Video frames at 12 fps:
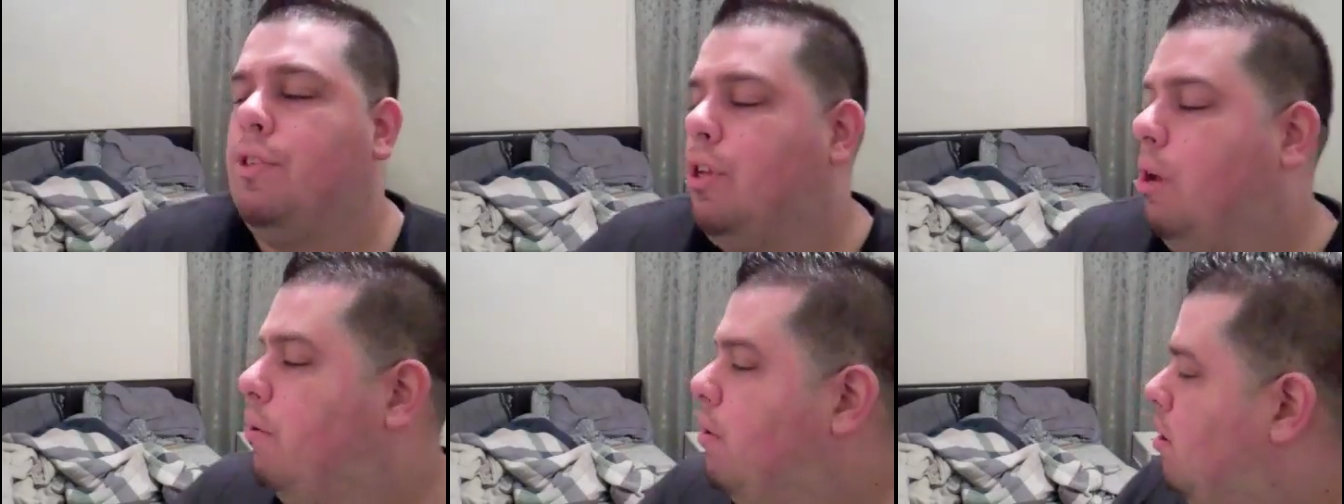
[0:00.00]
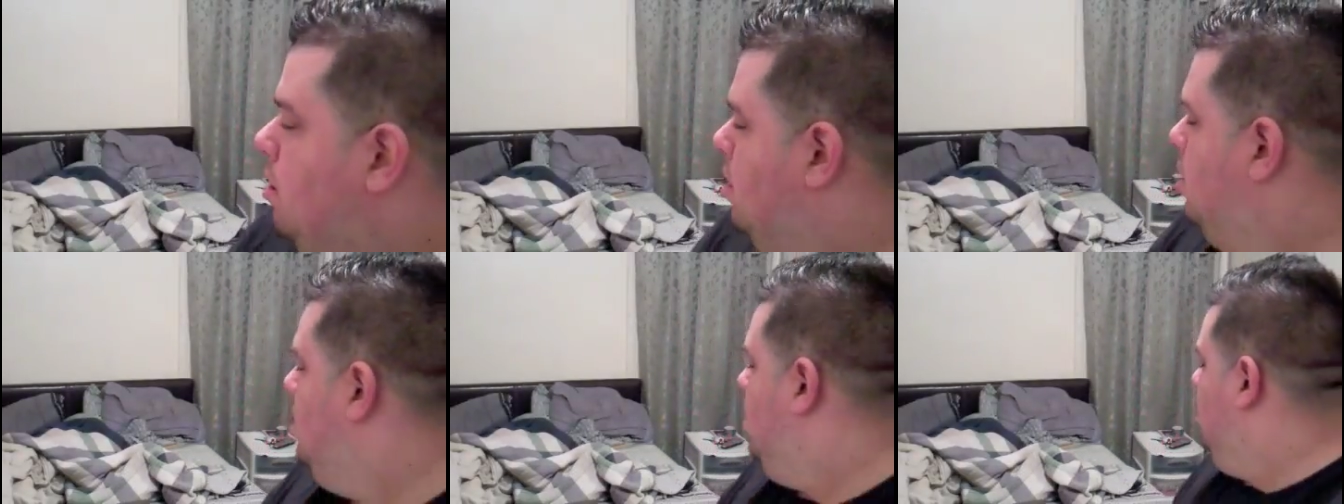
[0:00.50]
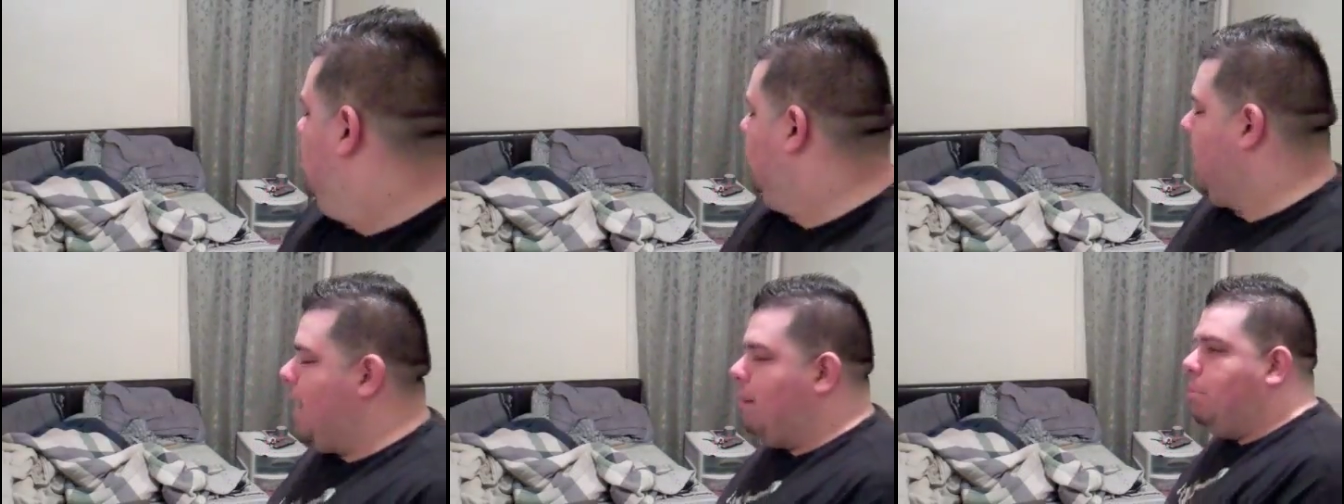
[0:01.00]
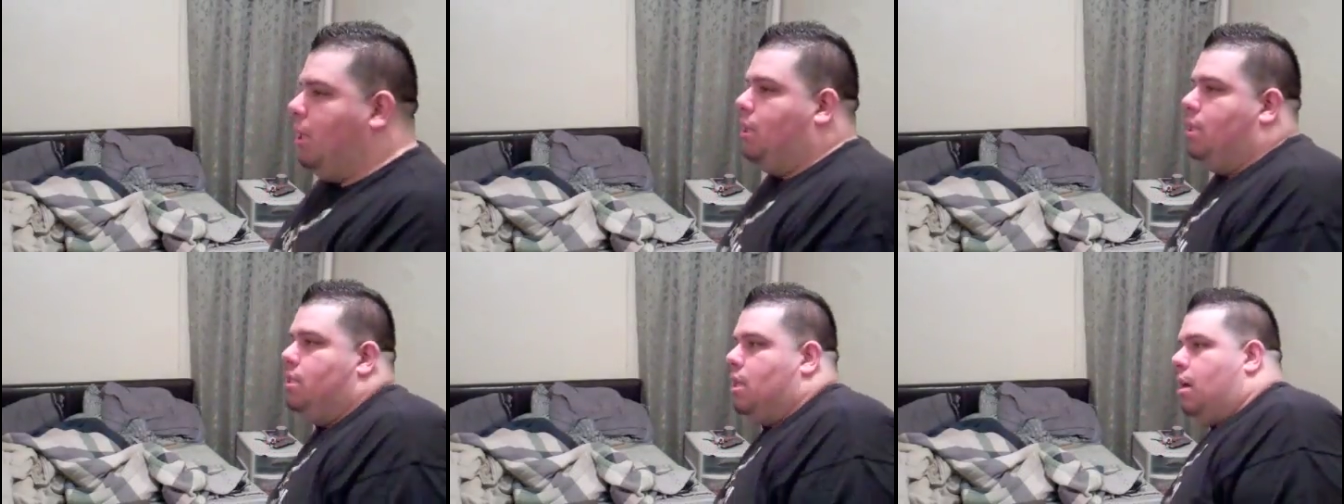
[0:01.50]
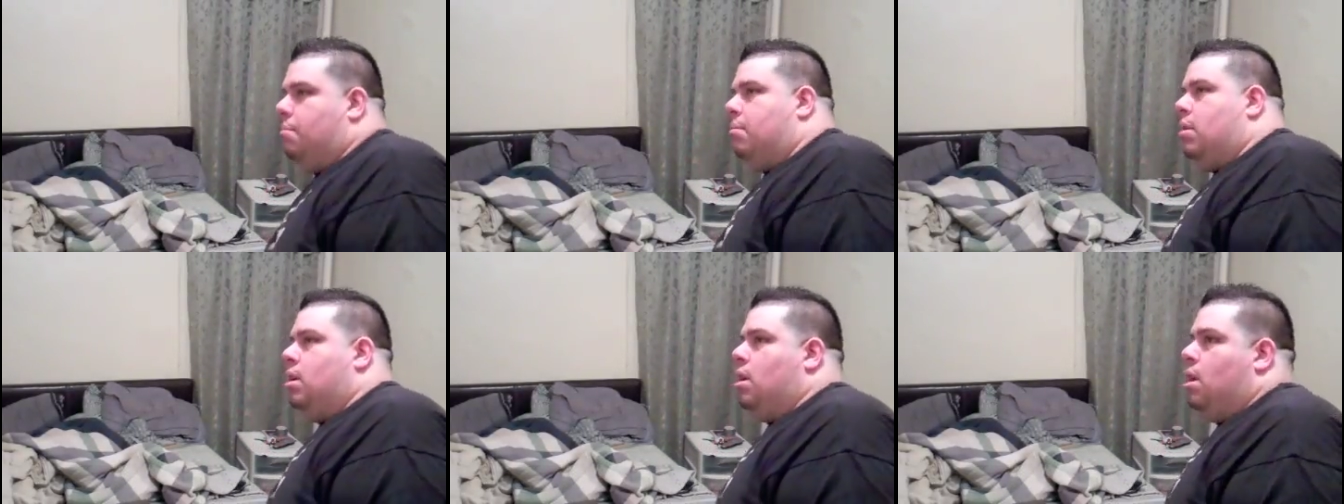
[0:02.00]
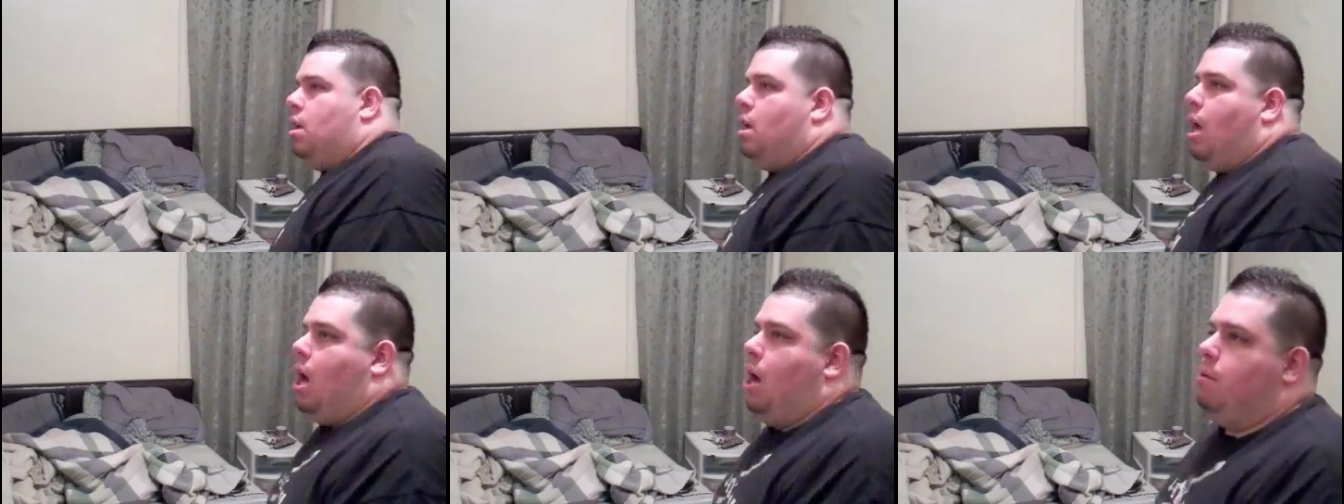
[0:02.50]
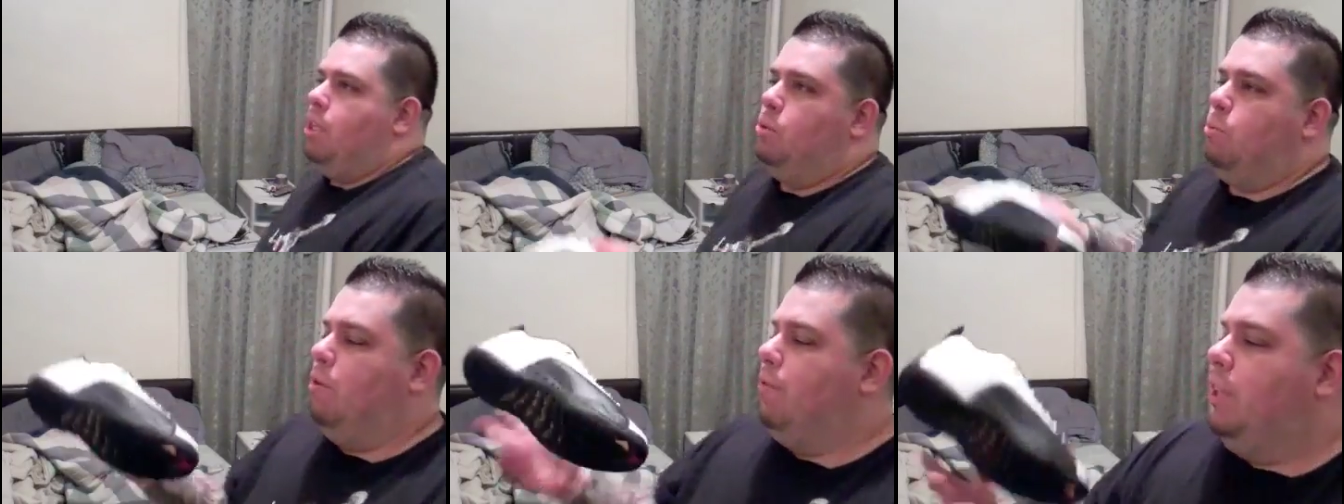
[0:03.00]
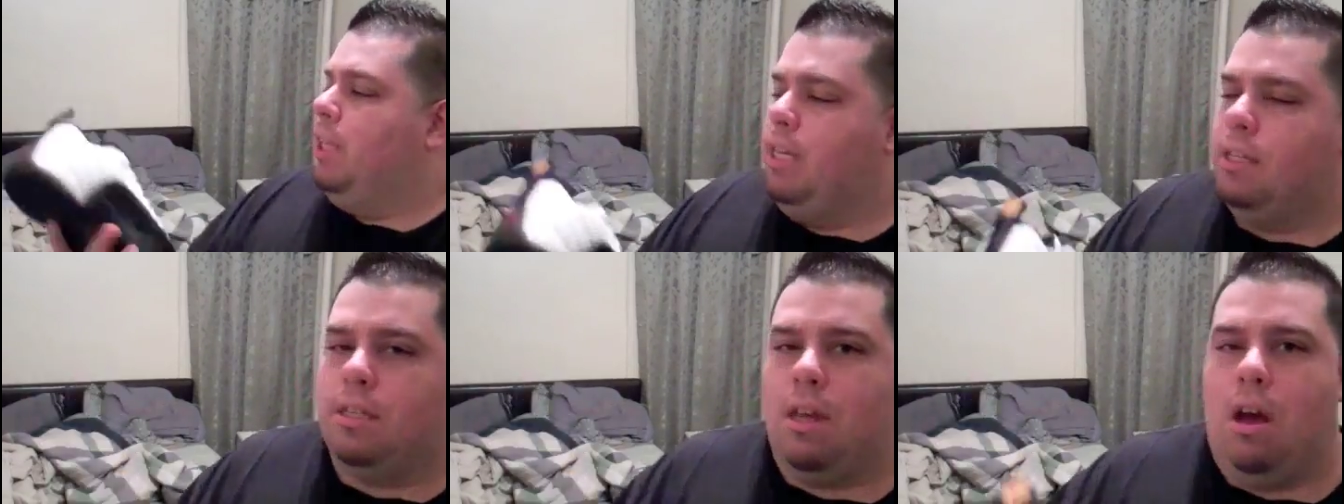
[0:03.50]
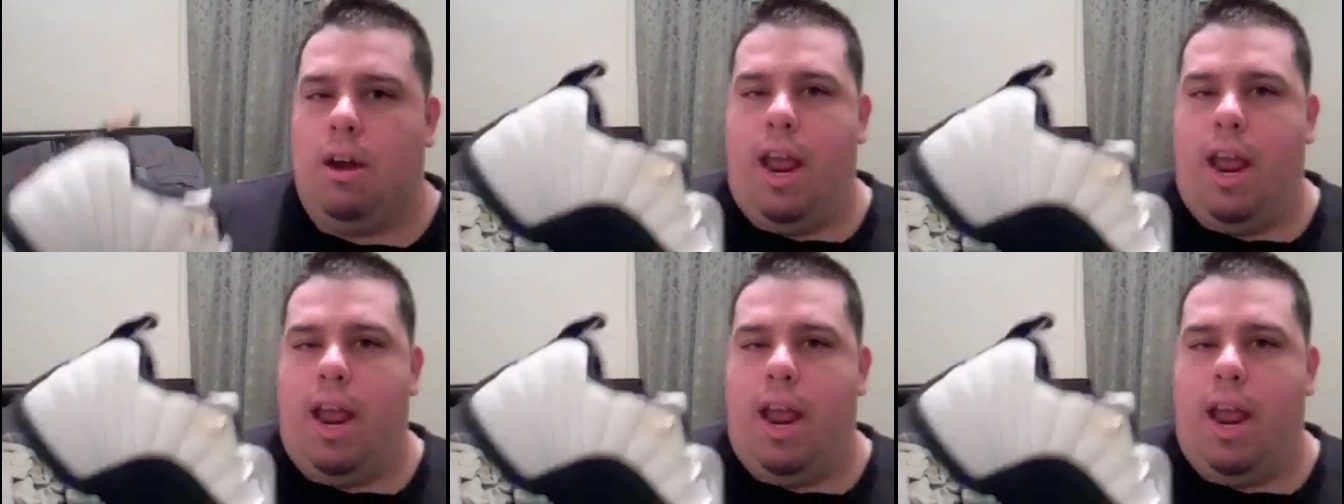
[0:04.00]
so glad I picked these up. Uh, these will release on